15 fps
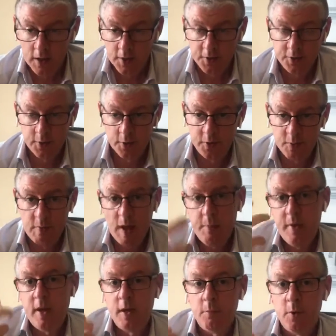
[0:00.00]
So there might
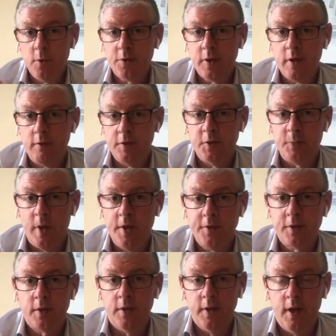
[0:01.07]
be an emotional response
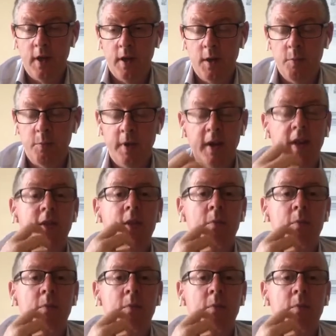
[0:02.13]
going on, but in the